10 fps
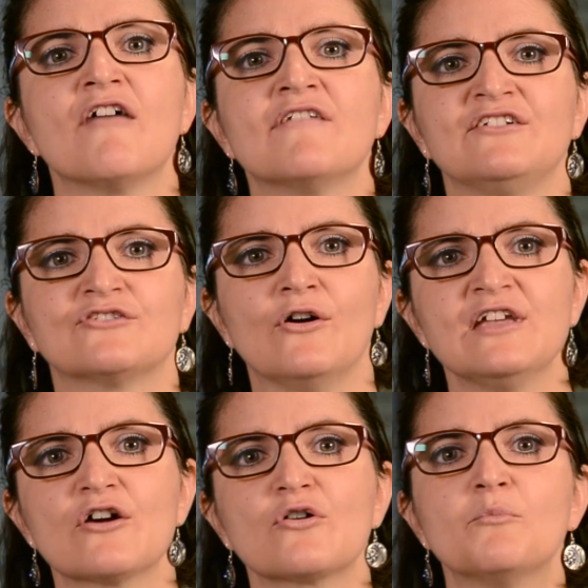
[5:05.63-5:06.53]
of
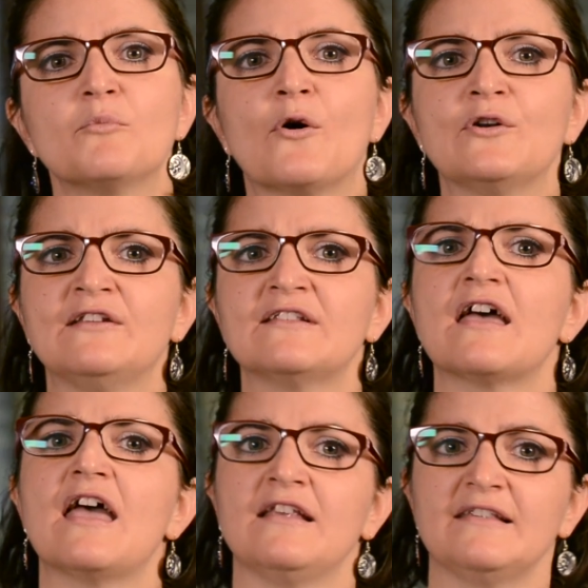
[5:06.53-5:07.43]
hydraulic components
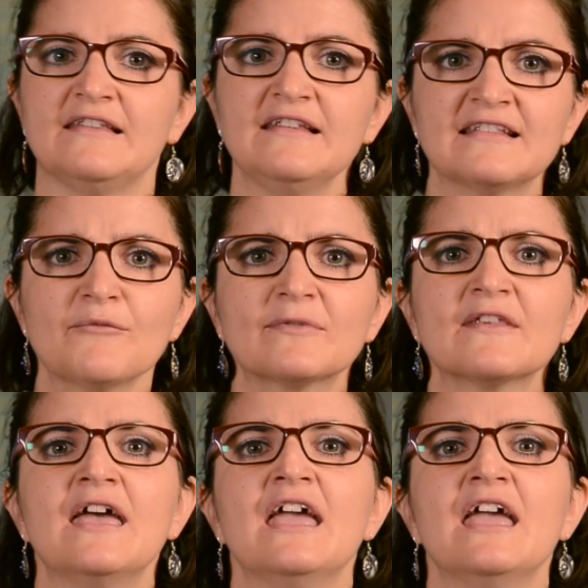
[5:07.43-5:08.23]
and systems